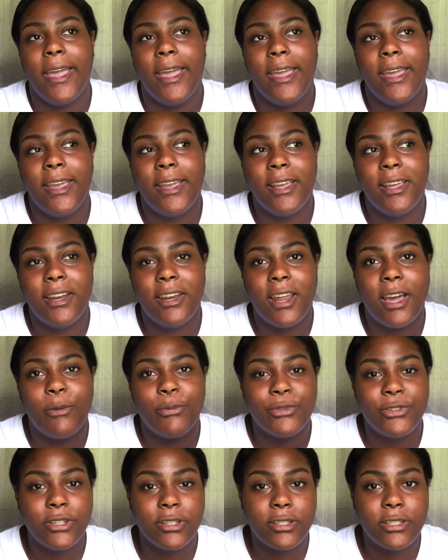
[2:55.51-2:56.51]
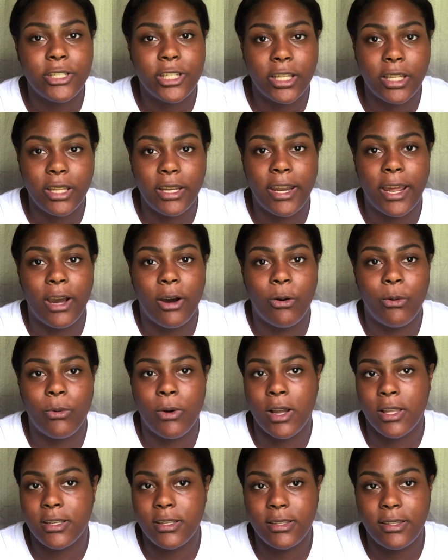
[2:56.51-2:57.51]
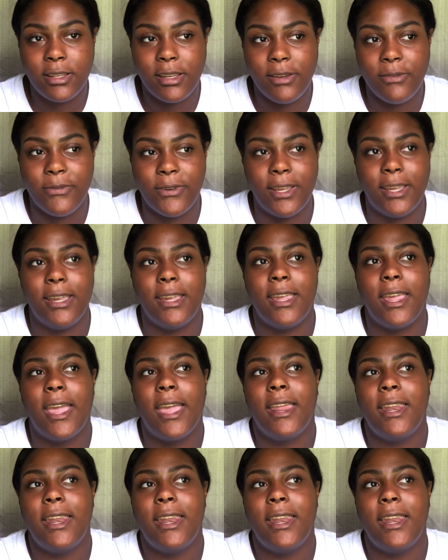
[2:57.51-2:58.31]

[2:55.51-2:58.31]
and I was just chilling out, watching TV,